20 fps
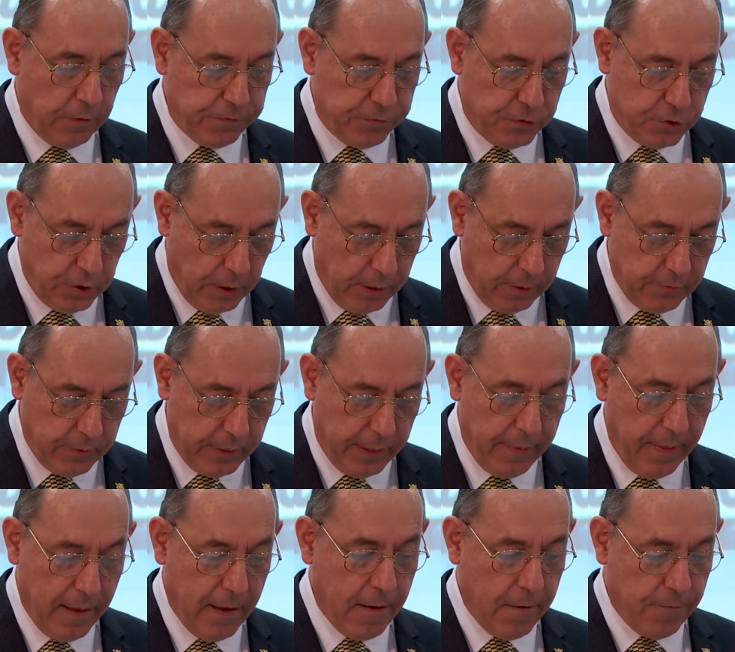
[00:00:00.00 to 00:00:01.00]
of
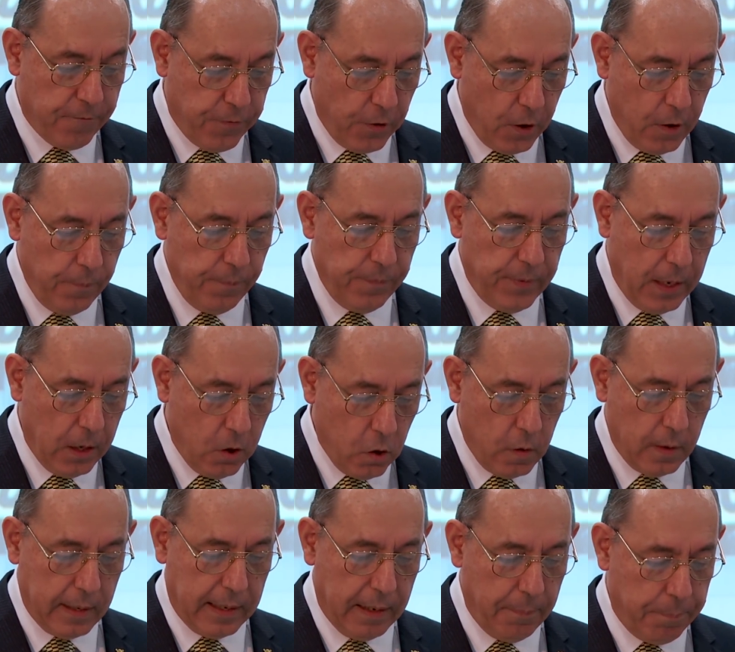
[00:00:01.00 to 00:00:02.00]
children from the
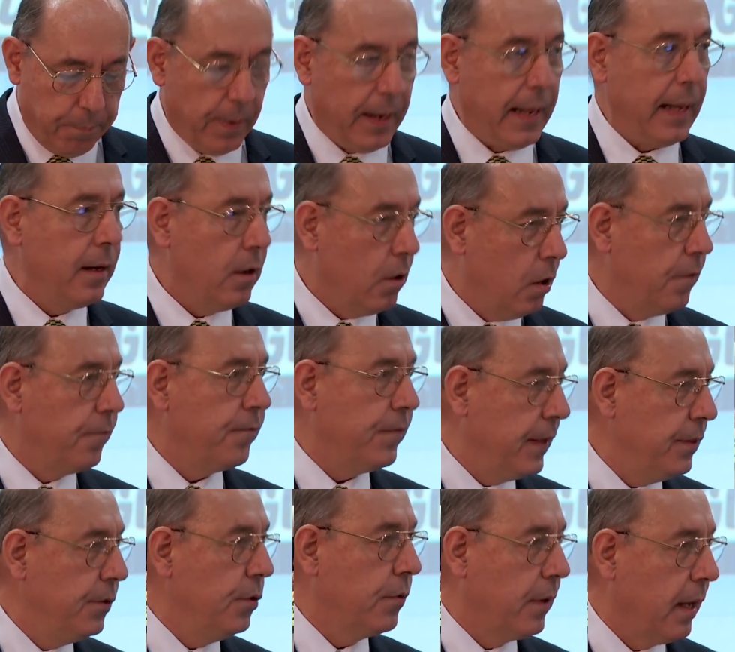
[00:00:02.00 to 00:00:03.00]
local plan of
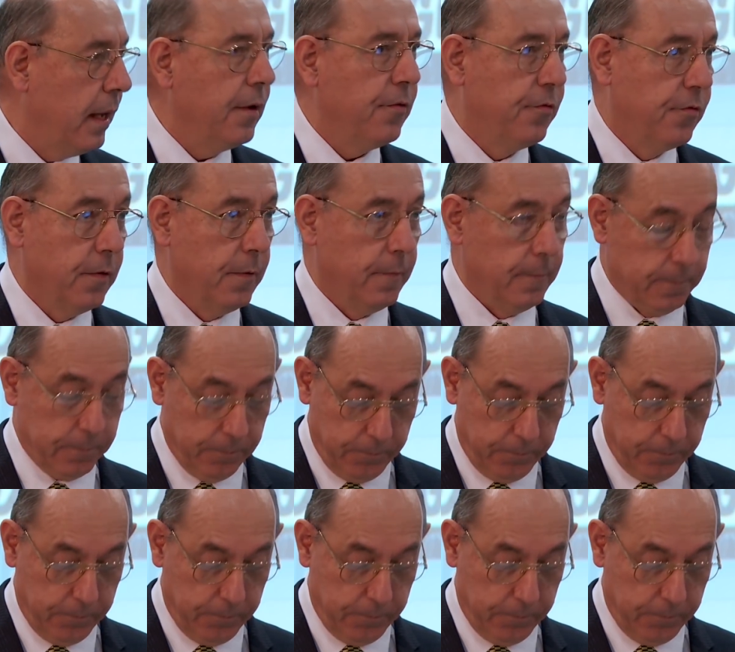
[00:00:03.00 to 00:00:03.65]
education.